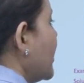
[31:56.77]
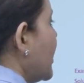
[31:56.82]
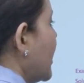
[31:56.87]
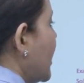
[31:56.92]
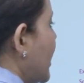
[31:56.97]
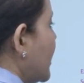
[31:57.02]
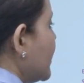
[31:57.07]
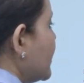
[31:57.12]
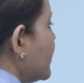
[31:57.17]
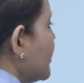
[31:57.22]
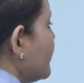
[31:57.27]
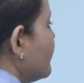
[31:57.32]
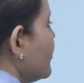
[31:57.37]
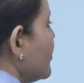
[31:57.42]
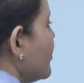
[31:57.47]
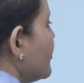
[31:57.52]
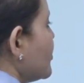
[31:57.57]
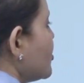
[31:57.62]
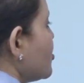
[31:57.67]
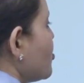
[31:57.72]
and HCF
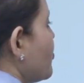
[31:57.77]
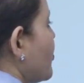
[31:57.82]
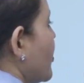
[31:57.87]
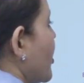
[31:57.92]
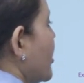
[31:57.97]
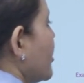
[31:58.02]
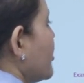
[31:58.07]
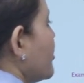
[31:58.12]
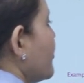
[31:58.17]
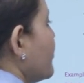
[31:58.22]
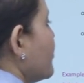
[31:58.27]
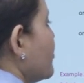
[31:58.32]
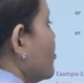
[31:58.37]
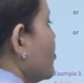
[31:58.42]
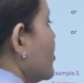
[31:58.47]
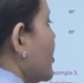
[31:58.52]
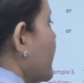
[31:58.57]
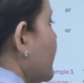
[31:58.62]
equals to product of two